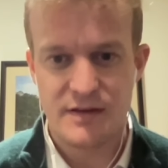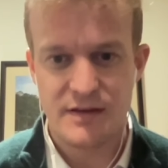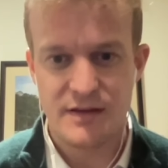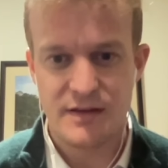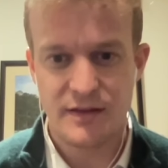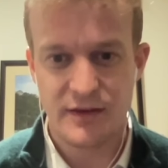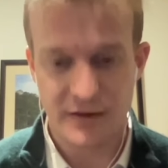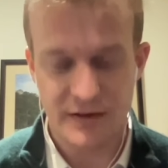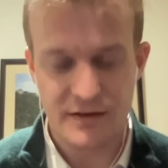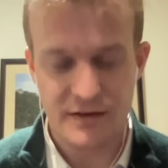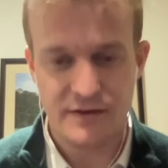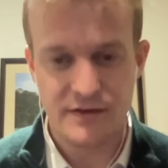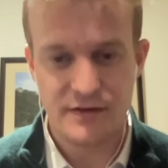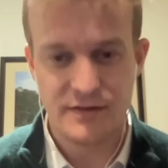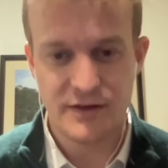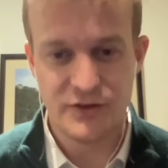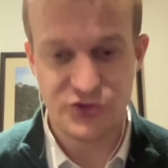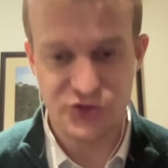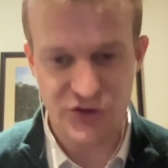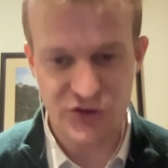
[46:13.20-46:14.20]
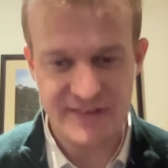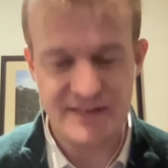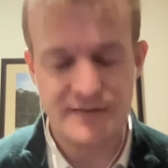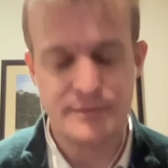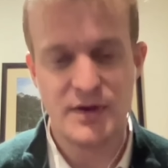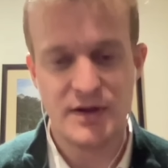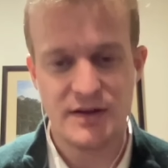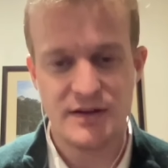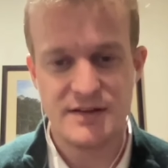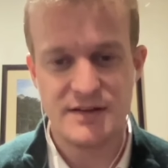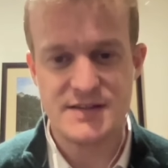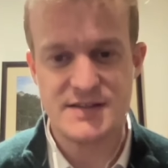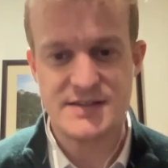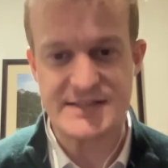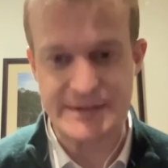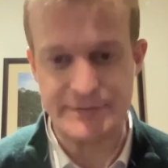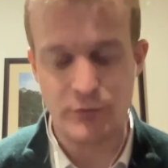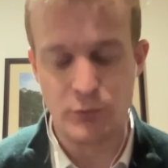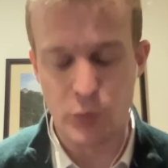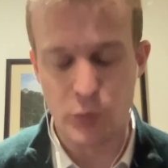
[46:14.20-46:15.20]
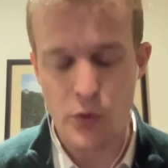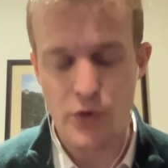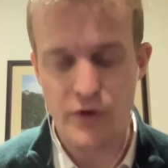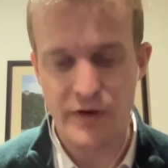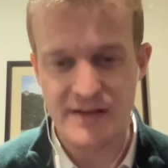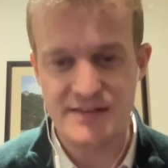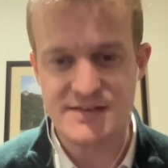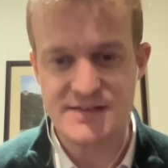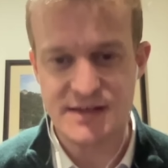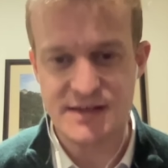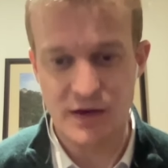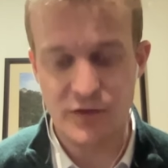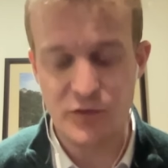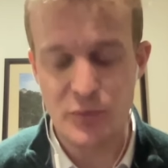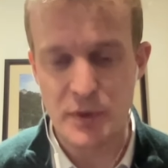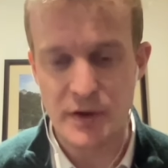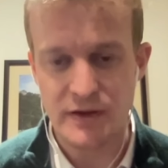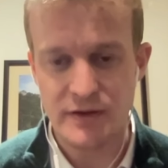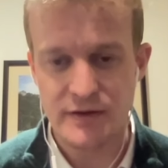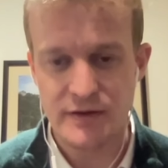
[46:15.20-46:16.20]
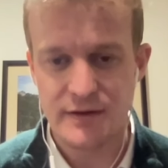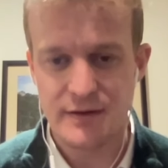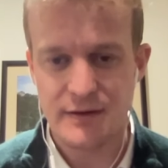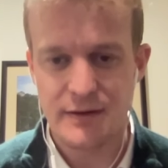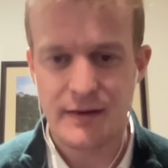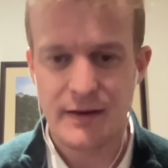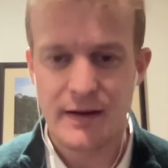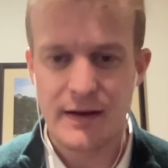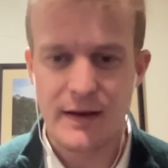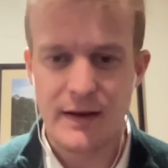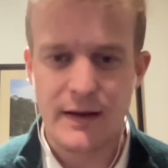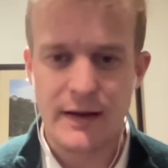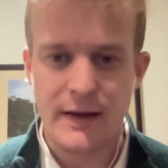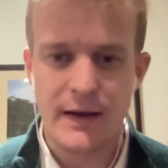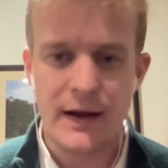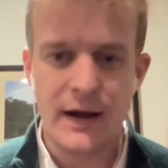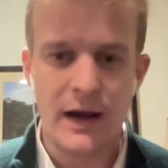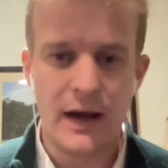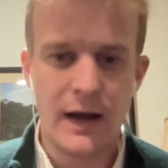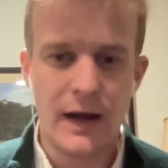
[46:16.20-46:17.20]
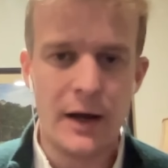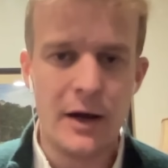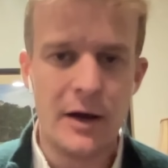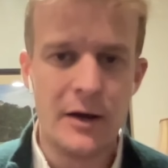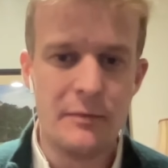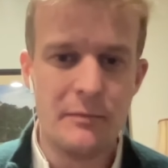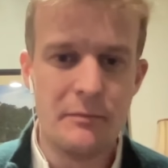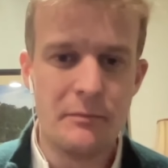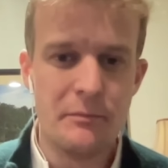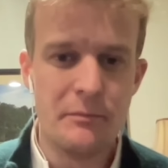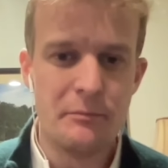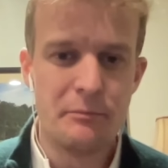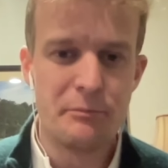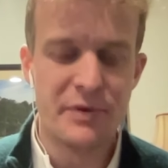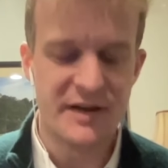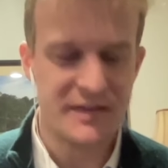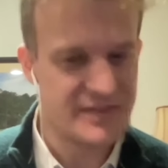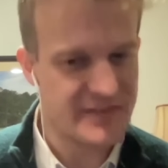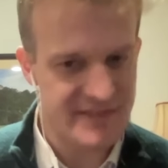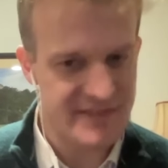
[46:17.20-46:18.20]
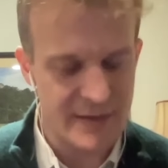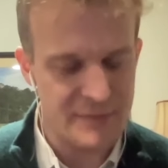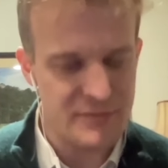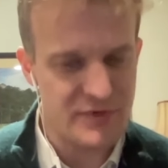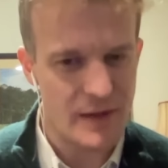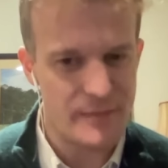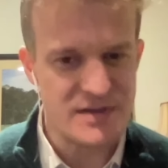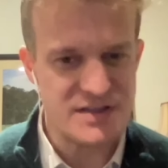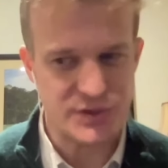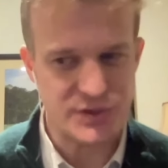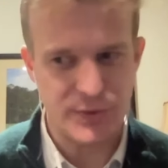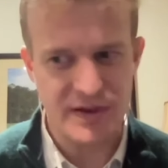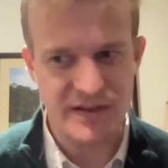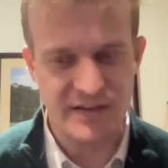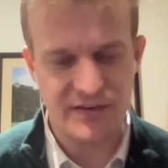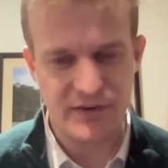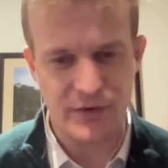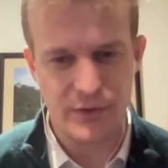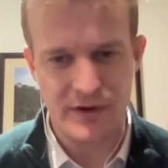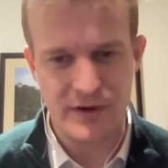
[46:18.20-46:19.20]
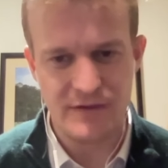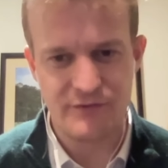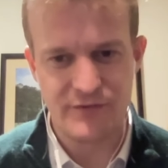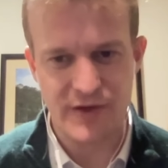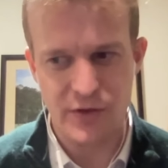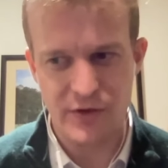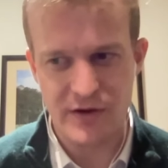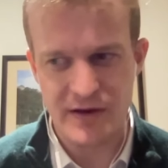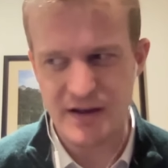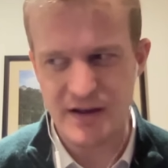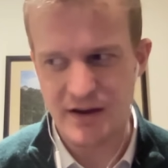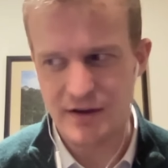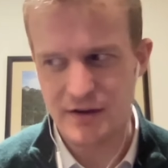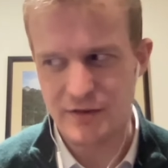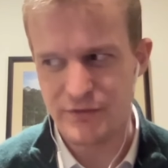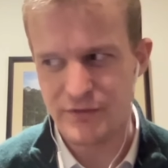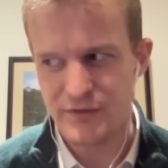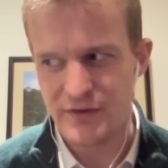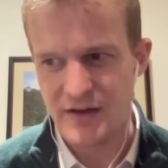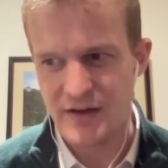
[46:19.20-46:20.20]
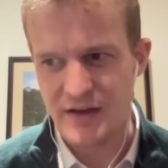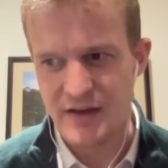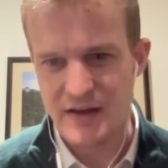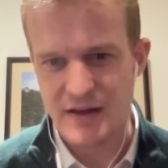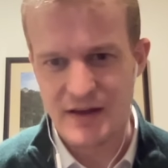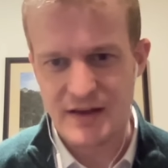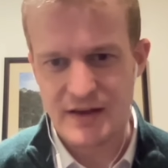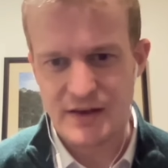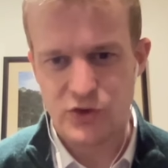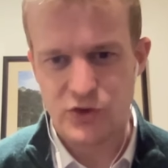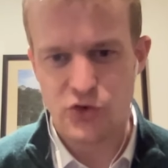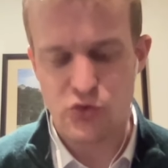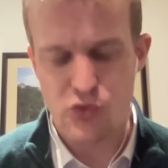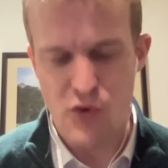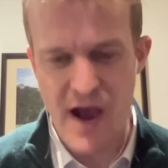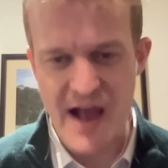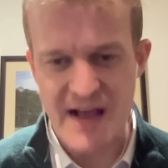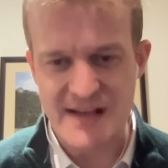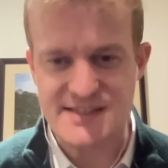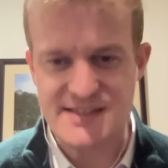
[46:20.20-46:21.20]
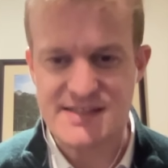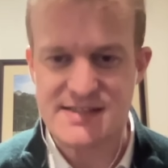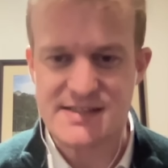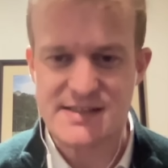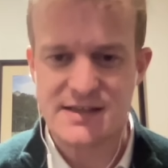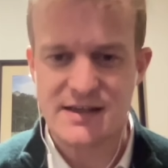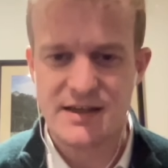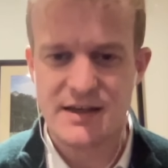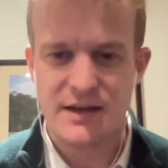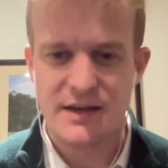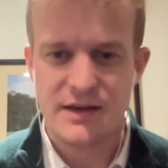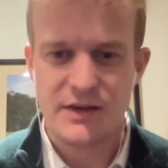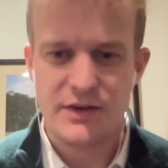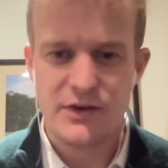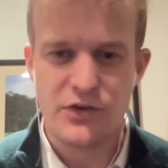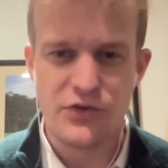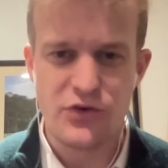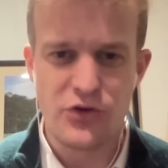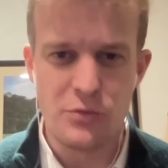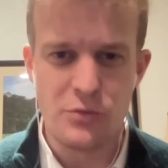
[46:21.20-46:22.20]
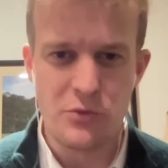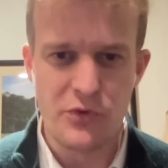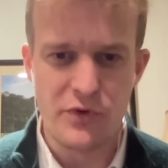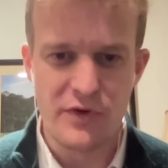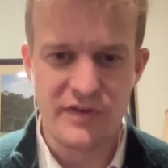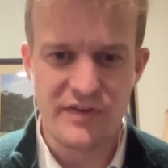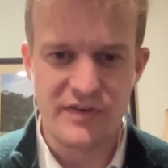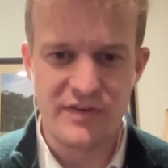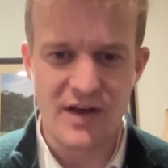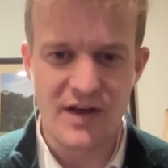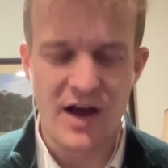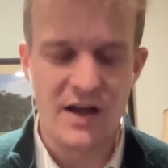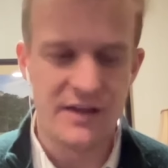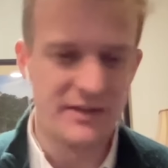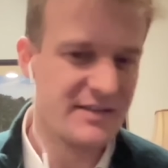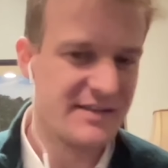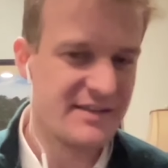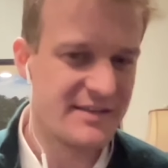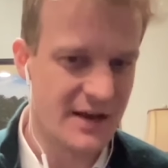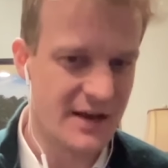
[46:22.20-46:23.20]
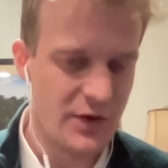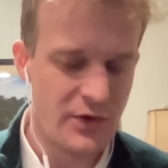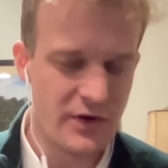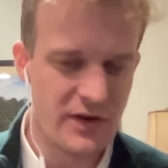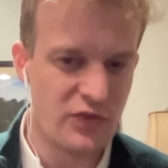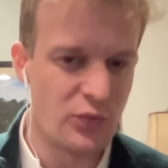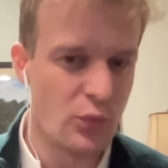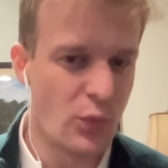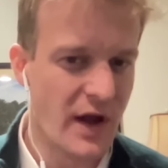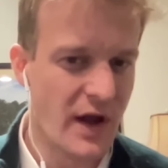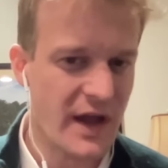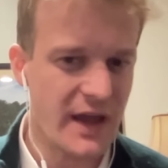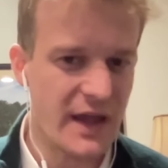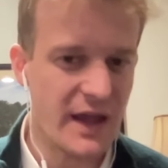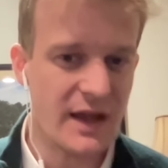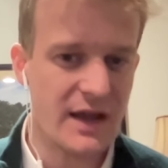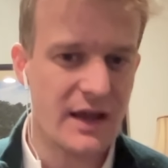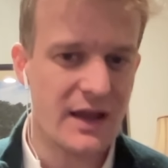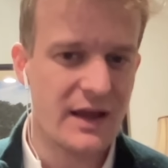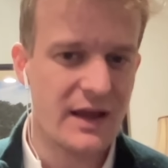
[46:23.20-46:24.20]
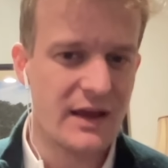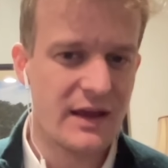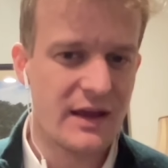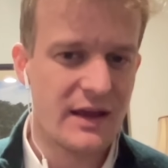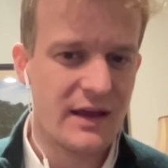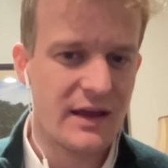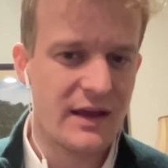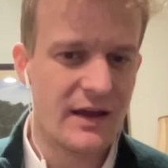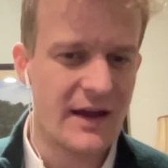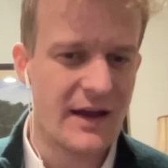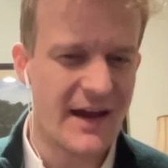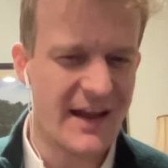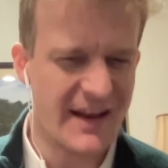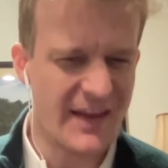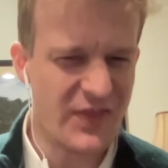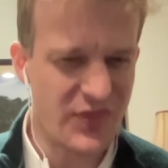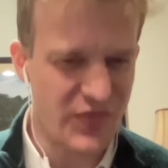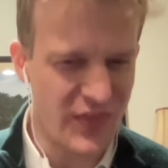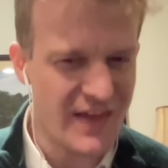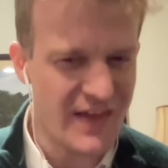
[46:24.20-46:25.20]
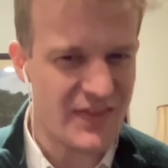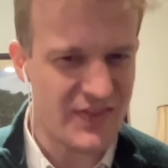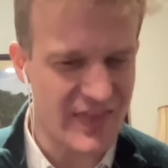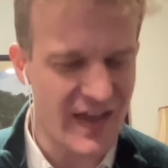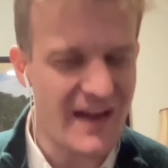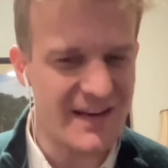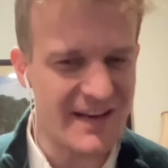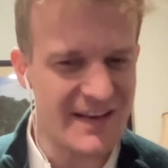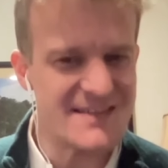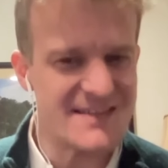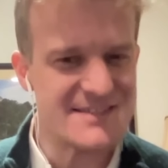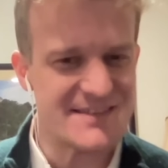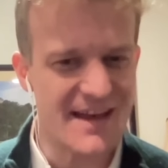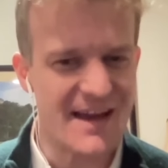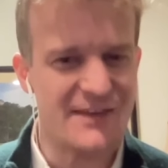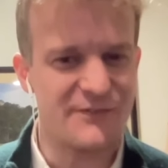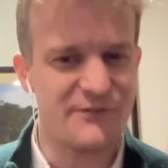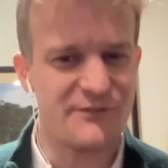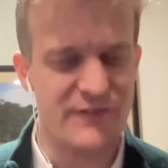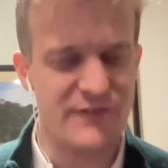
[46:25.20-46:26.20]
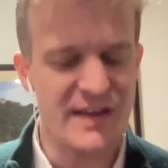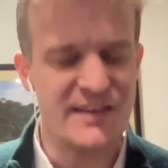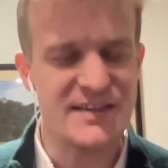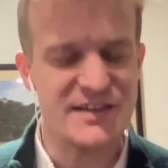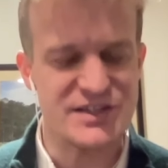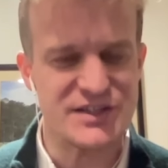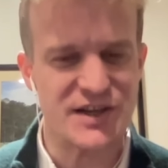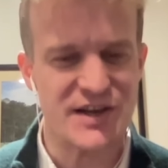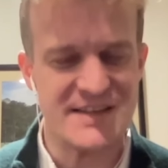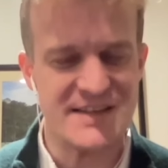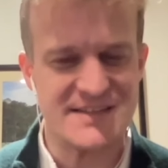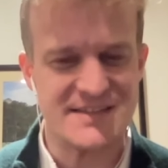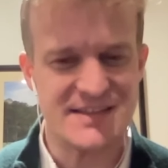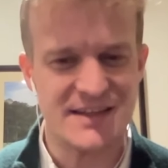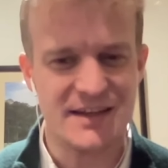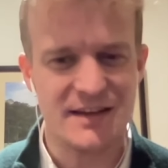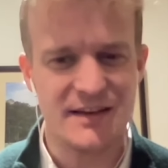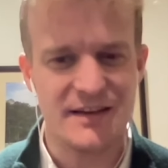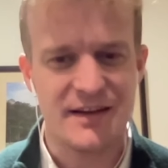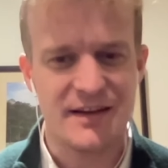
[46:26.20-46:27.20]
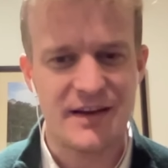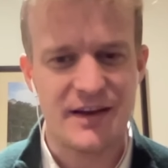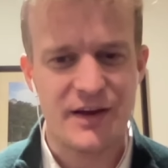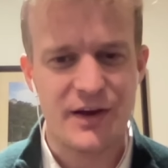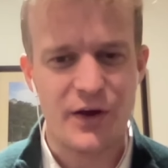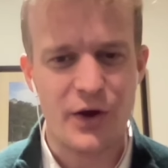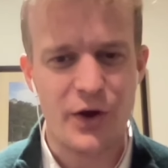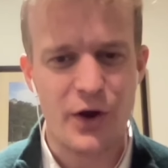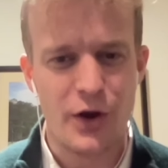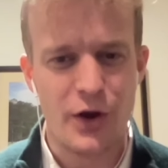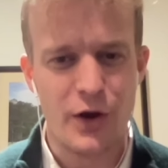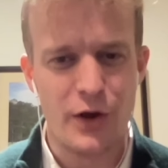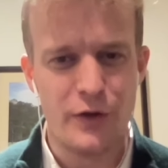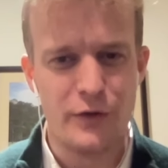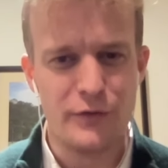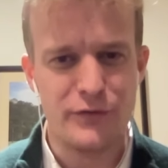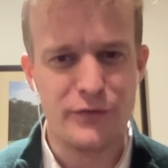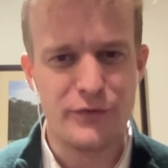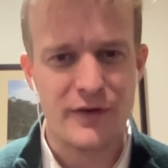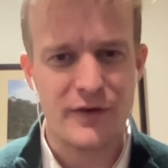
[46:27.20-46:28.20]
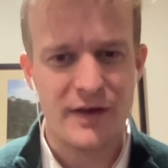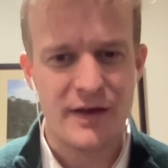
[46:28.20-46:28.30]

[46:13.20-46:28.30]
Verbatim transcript: like legitimate civil war against the government, but at the same time is doing so in a very kind of crass, humorous, unserious way. And I think that is that fetishizing of